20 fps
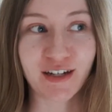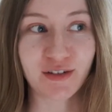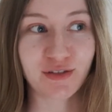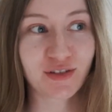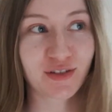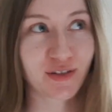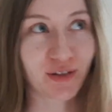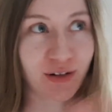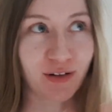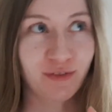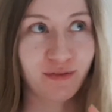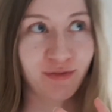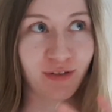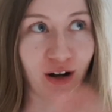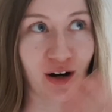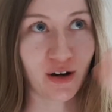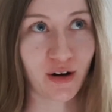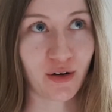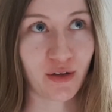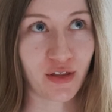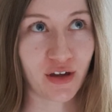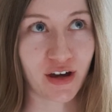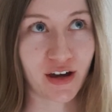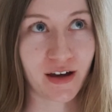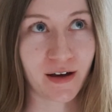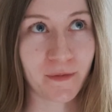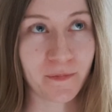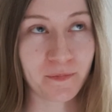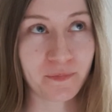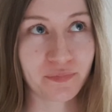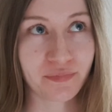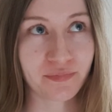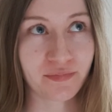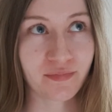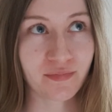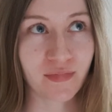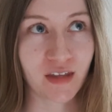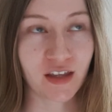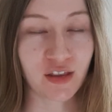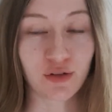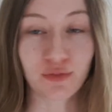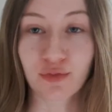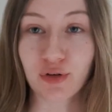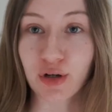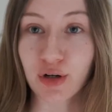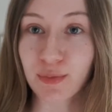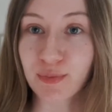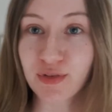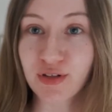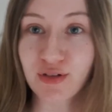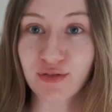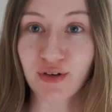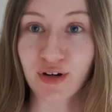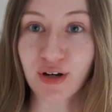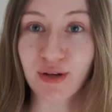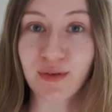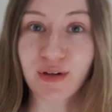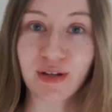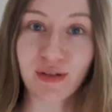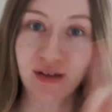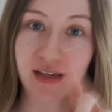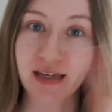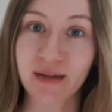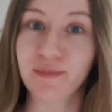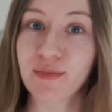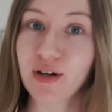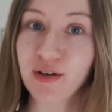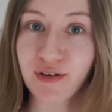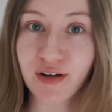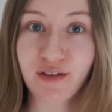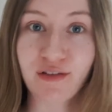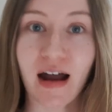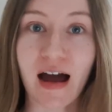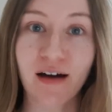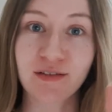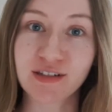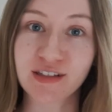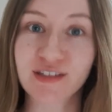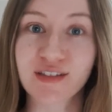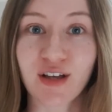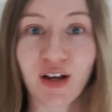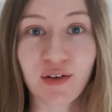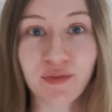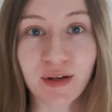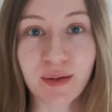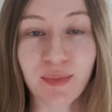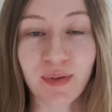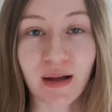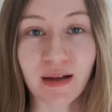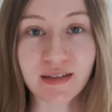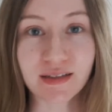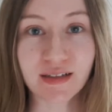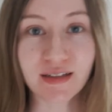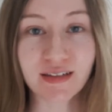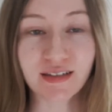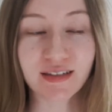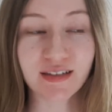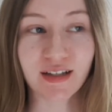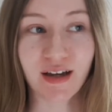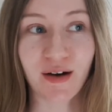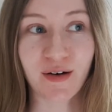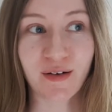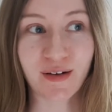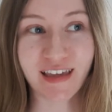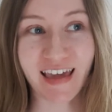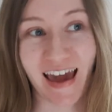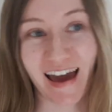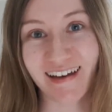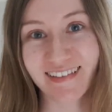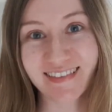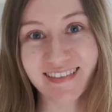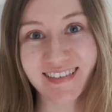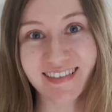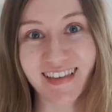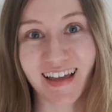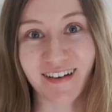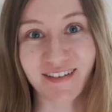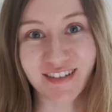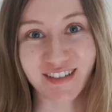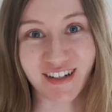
You just sort of follow the rooms through and you keep moving around and solving puzzles, so yeah, that was